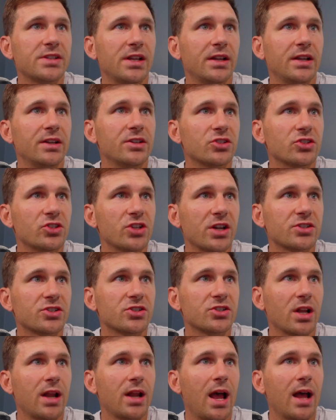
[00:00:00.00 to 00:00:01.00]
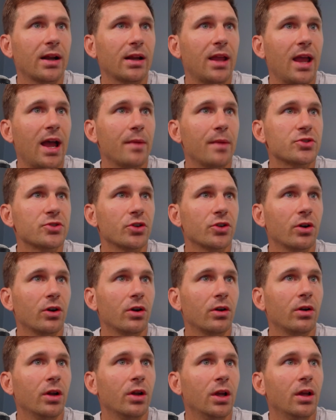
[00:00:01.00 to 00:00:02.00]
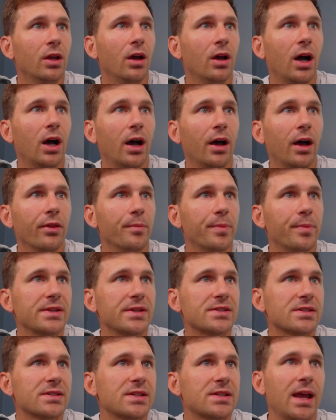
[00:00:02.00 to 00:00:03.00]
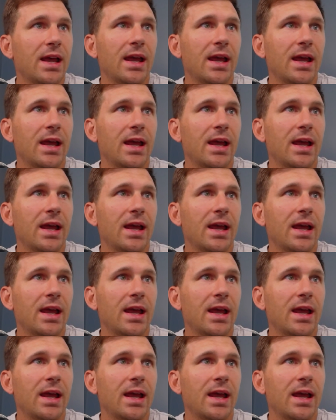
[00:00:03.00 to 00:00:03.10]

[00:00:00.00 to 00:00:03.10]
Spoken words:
Any suggestions on how to capture the business?